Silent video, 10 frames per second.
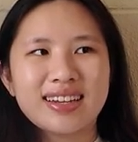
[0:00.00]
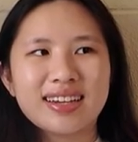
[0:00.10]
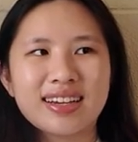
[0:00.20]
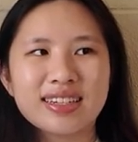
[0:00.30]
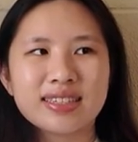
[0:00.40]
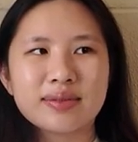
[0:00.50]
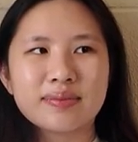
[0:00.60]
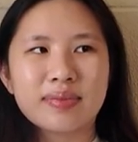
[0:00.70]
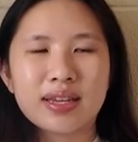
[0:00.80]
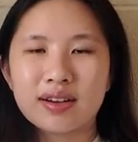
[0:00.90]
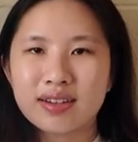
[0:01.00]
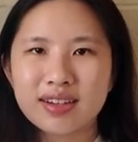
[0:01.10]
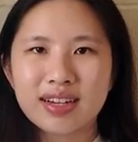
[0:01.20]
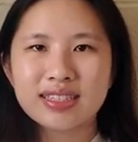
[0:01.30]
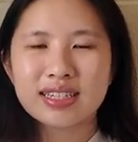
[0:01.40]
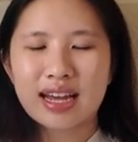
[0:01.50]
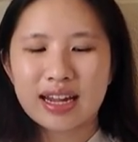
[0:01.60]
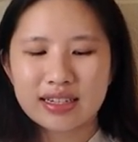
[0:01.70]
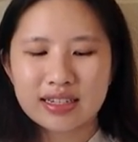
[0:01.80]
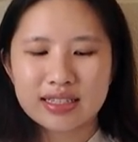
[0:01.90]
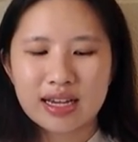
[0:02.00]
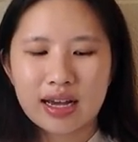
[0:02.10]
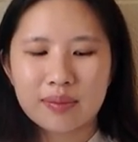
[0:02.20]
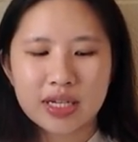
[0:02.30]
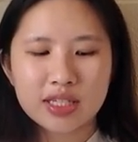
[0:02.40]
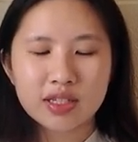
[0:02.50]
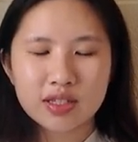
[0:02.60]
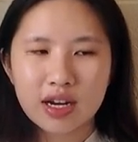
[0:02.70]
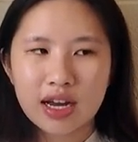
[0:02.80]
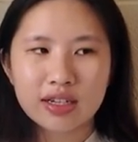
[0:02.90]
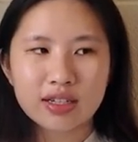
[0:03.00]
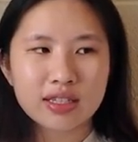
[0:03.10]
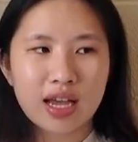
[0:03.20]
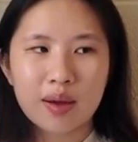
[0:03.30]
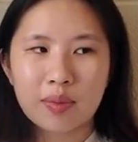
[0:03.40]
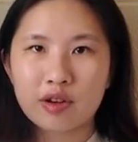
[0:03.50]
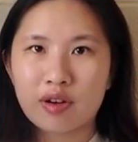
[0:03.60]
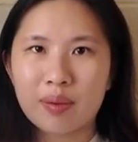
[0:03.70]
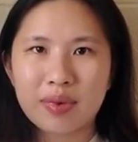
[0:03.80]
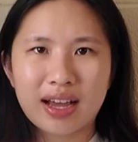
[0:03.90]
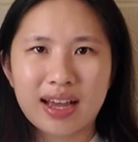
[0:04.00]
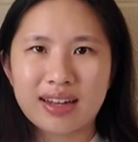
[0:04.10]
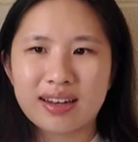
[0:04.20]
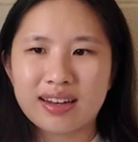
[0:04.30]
Because my younger cousin had a good time, my sister had a good time, my grandma had